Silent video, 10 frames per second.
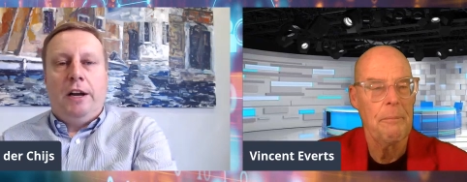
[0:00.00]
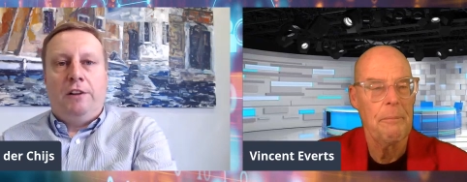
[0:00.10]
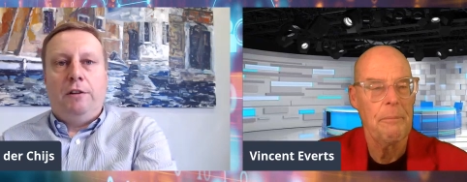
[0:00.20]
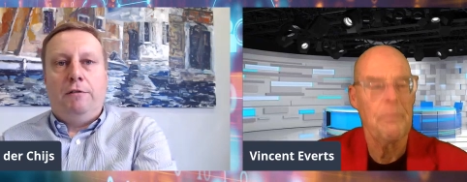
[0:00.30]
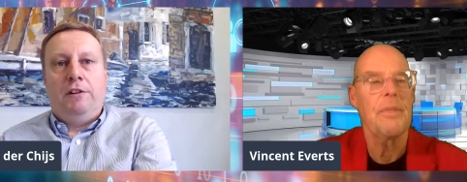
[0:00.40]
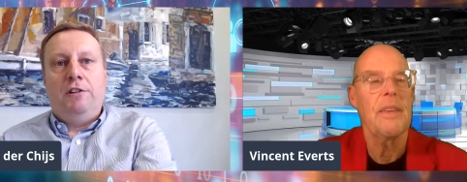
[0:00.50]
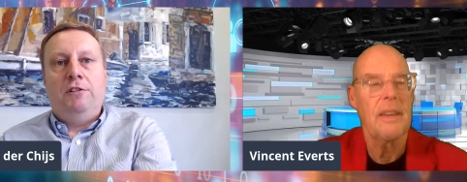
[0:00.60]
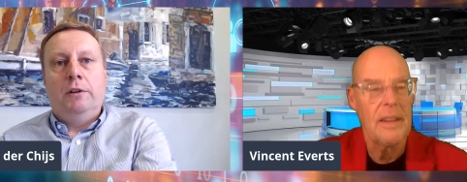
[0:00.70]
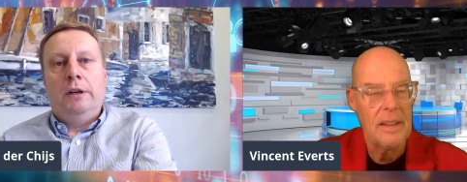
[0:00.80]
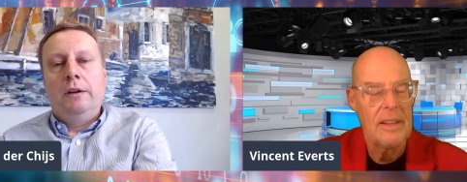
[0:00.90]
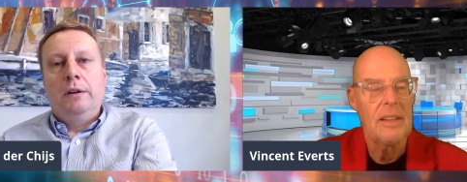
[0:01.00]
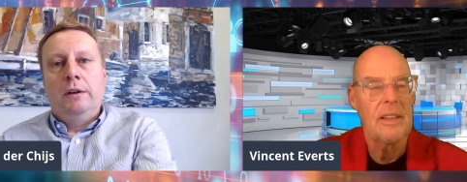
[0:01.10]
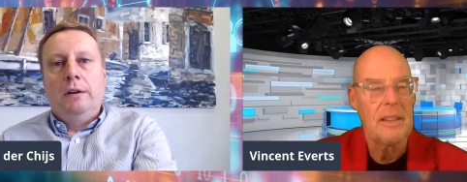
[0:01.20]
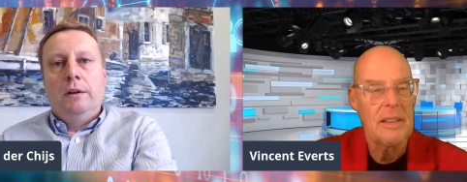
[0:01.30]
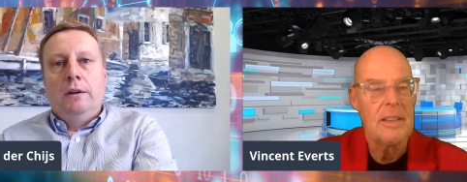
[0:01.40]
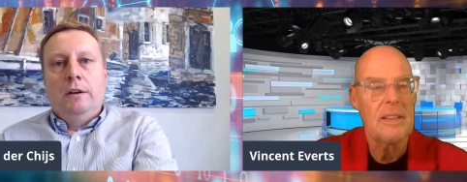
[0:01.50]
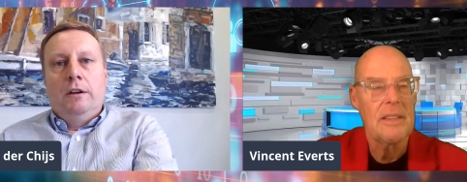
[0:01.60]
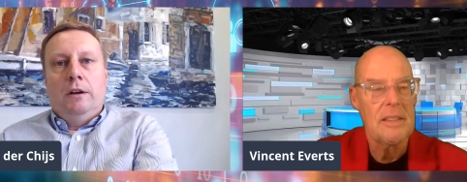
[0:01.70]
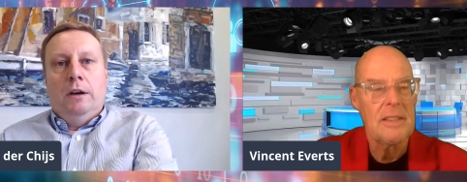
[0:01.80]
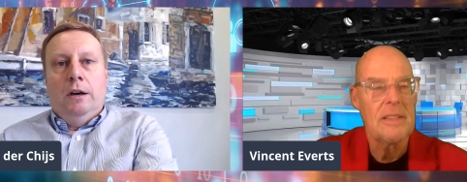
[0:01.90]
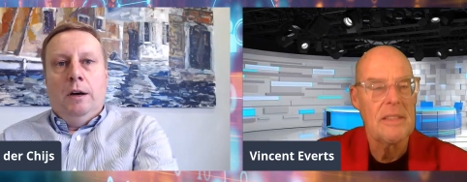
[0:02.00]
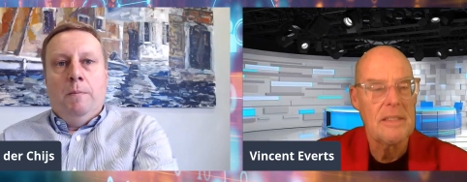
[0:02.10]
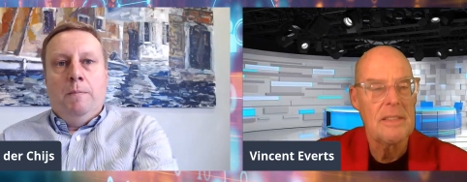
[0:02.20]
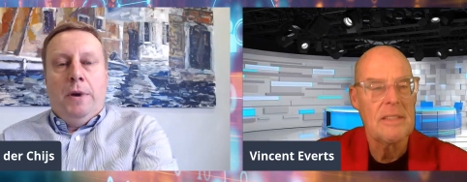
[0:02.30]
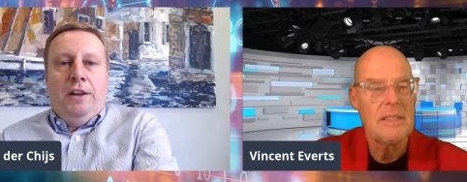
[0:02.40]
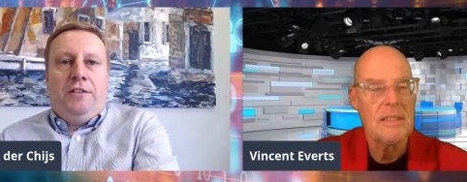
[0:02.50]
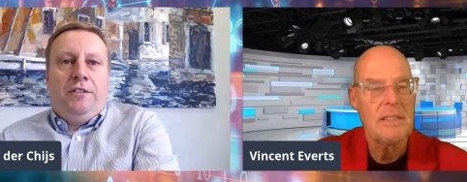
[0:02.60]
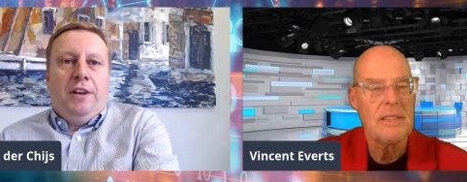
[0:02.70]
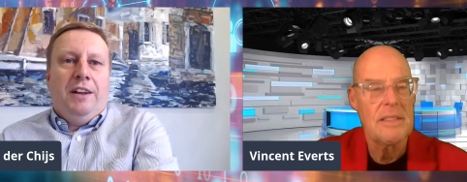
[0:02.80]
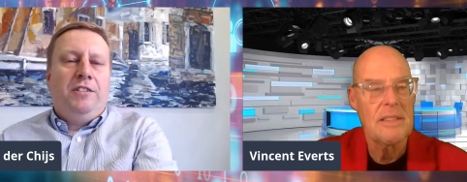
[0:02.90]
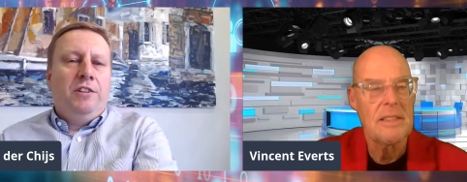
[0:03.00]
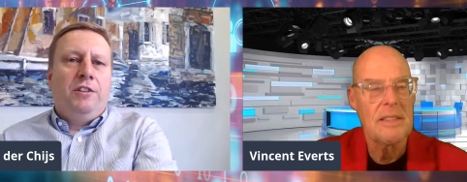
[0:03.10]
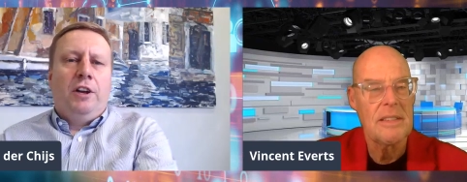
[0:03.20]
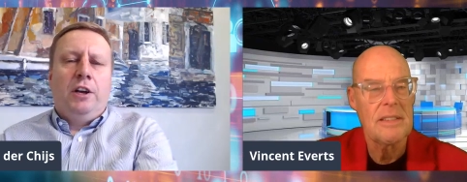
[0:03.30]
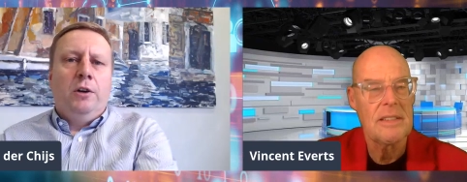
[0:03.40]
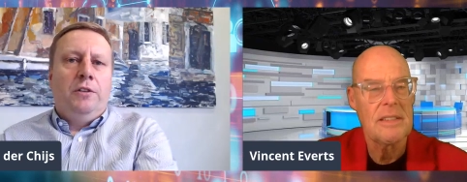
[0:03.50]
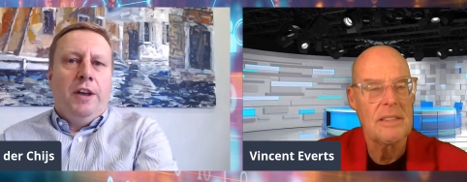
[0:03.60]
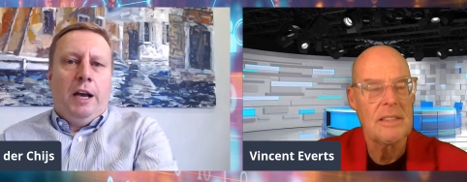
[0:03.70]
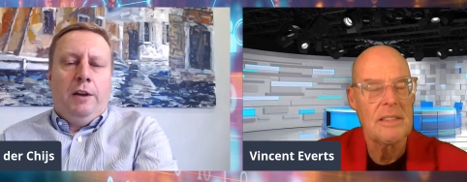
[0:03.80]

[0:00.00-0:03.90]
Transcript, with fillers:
Speaker 1: actually for what she's doing. Um, but it's it's just not a good thing.